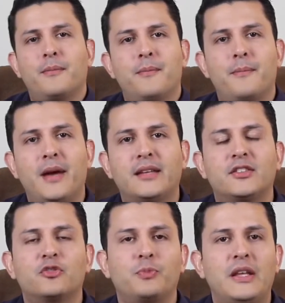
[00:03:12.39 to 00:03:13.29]

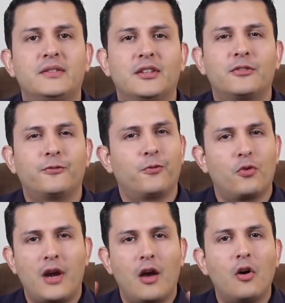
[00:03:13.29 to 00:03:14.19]
Mike's expenses
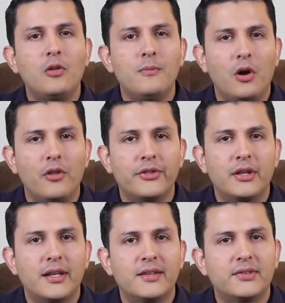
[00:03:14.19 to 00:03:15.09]
for a whole
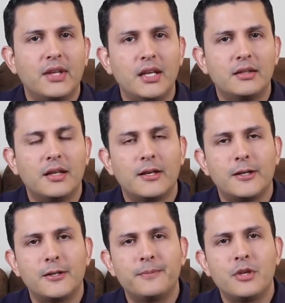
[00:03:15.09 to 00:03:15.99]
month, let's say
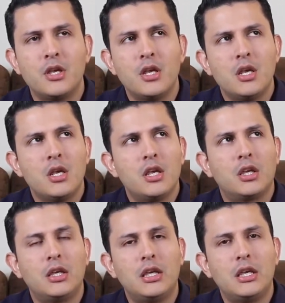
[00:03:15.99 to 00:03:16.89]
that
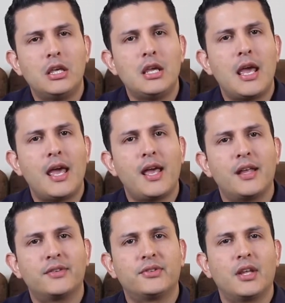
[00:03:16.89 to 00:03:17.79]
he
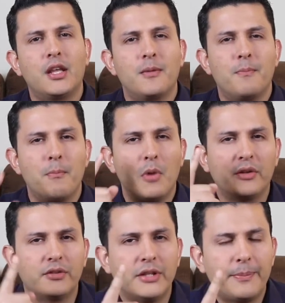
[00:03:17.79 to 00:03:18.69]
has a
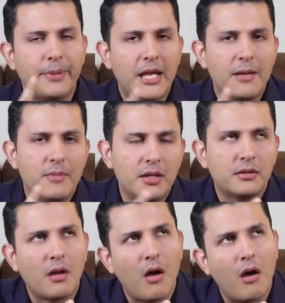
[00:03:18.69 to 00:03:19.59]
monthly payment
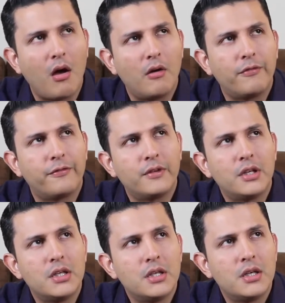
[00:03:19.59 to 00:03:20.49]
of
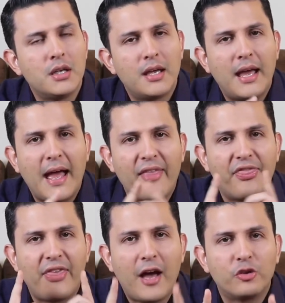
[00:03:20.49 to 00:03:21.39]

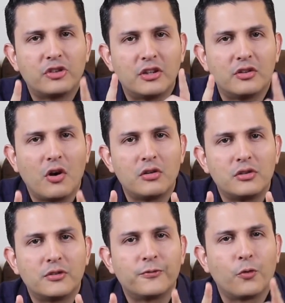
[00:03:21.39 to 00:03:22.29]

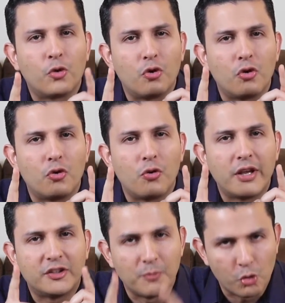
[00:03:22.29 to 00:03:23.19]
$1,000 for
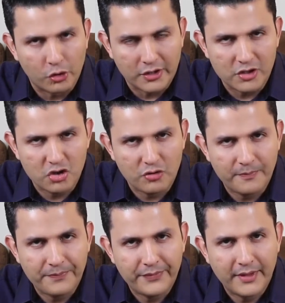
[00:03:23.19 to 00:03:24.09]
his mortgage.
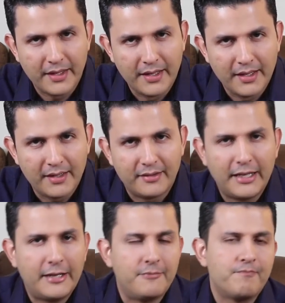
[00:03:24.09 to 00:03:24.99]

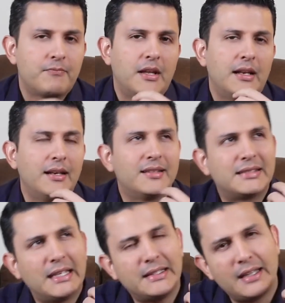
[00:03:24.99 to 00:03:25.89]
Then let's
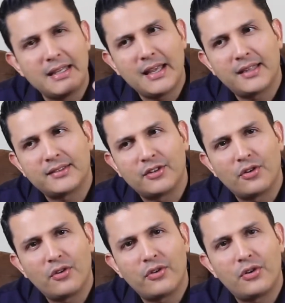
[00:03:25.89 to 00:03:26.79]
say that he has
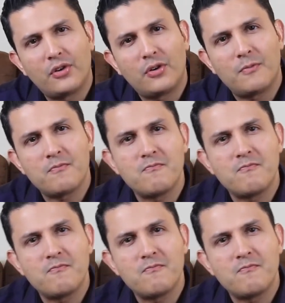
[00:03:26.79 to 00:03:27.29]
another